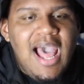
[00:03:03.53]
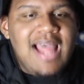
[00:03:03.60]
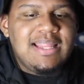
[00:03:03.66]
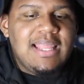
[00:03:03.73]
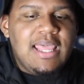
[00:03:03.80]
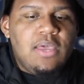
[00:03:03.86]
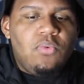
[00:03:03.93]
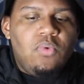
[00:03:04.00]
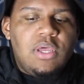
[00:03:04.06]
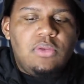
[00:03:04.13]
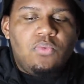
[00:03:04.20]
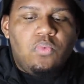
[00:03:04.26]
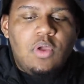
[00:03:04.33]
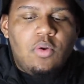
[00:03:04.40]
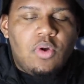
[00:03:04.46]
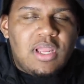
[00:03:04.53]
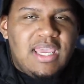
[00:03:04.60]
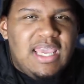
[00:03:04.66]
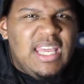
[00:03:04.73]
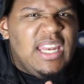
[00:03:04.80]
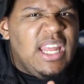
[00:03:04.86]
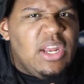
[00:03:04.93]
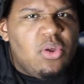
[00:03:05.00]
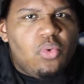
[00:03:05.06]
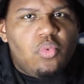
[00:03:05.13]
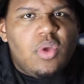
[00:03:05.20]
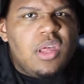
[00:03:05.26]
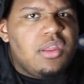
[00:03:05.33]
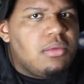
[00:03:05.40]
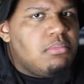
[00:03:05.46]
I think when we were getting in a
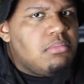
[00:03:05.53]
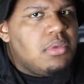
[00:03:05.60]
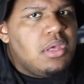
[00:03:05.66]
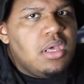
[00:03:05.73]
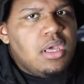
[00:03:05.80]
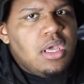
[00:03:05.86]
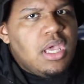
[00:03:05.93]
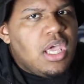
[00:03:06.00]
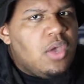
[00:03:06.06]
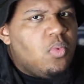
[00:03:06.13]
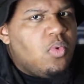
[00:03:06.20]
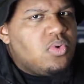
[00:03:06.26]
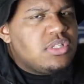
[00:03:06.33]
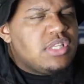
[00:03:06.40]
rhythm and we